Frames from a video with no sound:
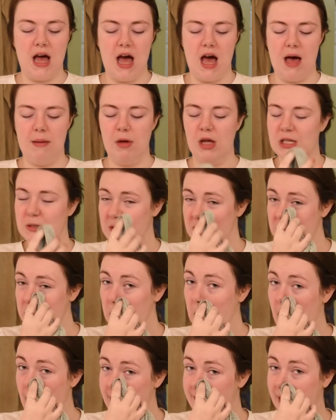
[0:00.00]
um, especially
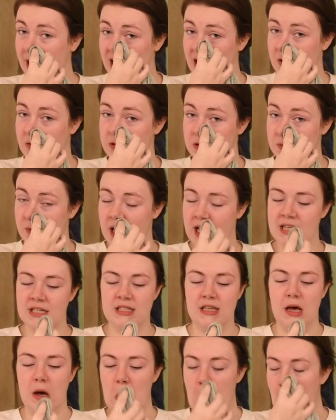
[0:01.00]
where I have my nose ring.
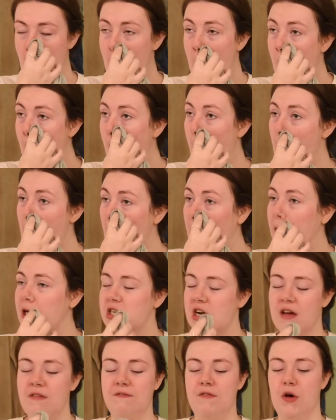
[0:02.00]
So I really
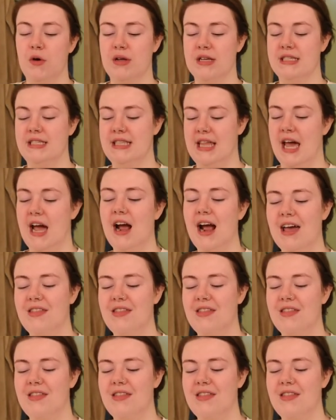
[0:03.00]
try and focus there.